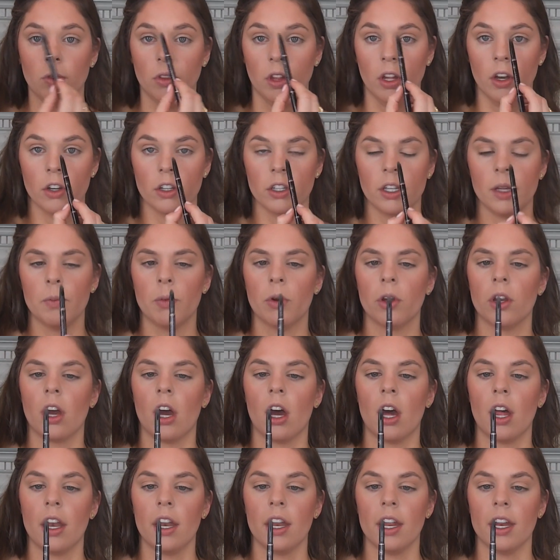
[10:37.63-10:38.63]
literally put
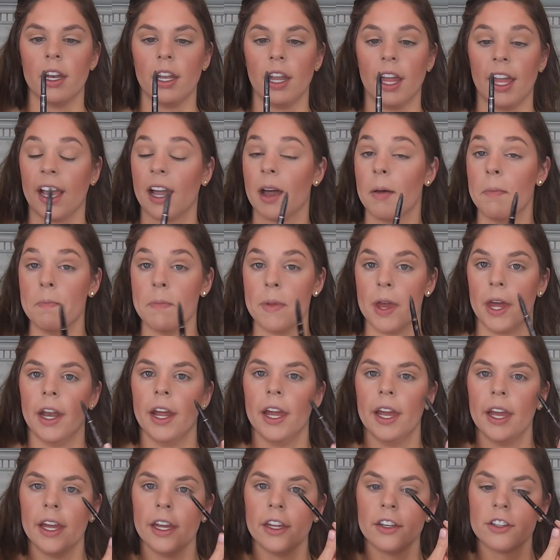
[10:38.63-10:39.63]
on in like a
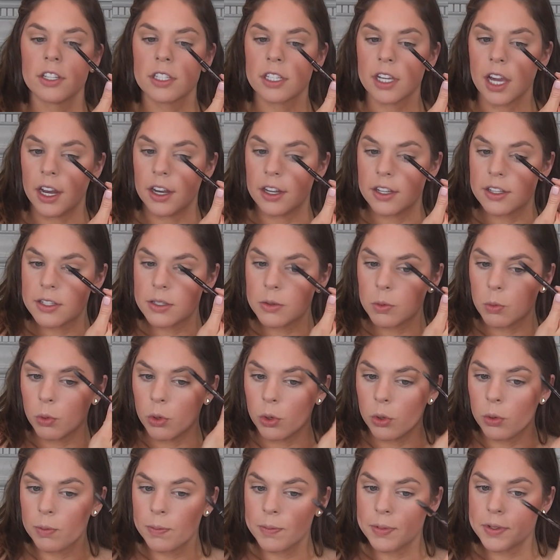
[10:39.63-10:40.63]
minute. It just kind of
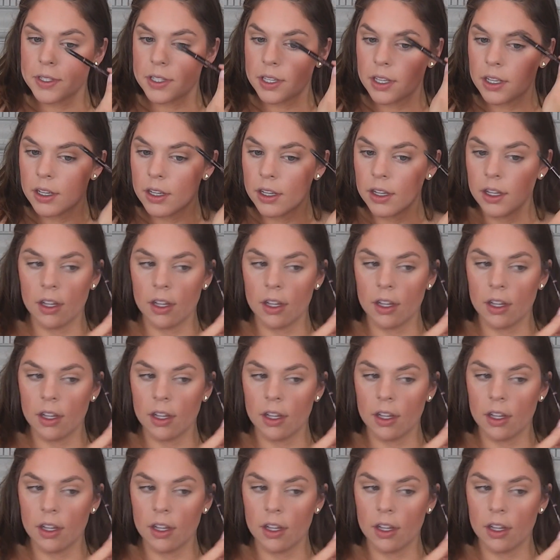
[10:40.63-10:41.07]
swoops.